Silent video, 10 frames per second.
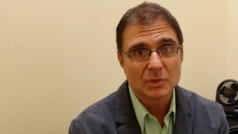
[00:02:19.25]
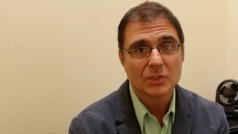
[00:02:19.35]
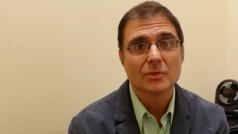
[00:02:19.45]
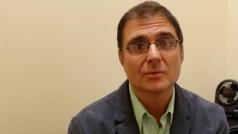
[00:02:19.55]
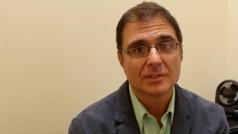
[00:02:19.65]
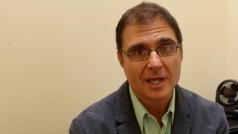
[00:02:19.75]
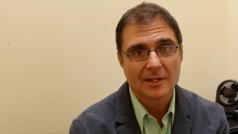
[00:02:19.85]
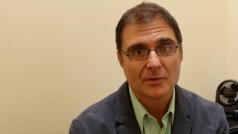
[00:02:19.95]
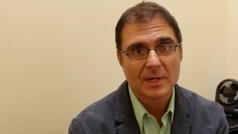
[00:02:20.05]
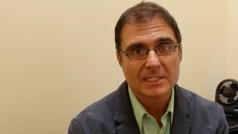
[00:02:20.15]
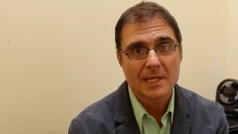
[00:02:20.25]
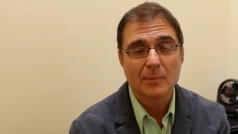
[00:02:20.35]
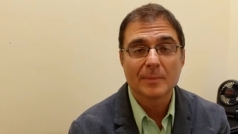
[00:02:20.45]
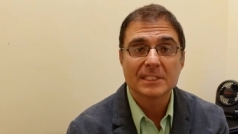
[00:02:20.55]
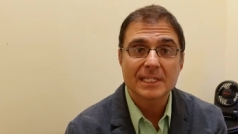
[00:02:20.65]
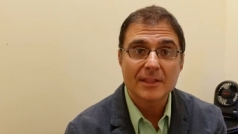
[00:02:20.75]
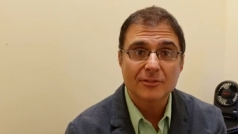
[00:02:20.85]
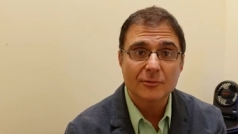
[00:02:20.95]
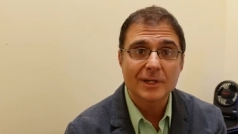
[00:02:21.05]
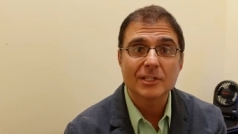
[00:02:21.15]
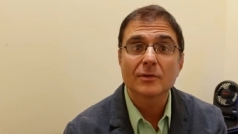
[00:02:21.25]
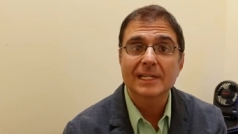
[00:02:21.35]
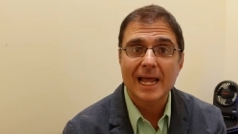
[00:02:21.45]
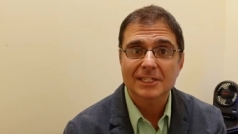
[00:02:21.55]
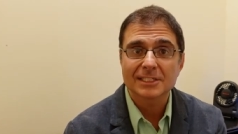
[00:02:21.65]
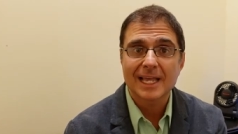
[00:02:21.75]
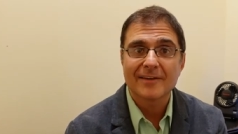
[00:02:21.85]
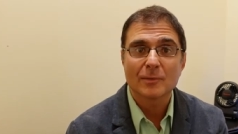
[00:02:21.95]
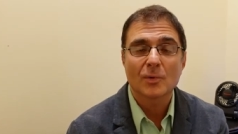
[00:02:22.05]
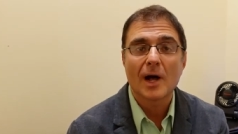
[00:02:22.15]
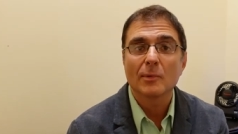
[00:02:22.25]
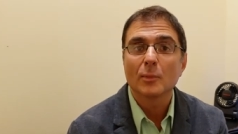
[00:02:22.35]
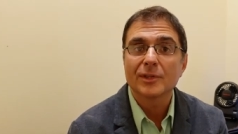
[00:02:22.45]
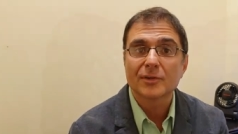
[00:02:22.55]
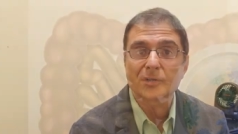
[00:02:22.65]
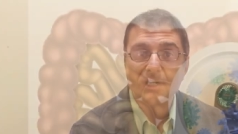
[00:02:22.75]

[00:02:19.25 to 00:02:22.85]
Two, you're not on the right supplements. And three, you could actually have a problem with your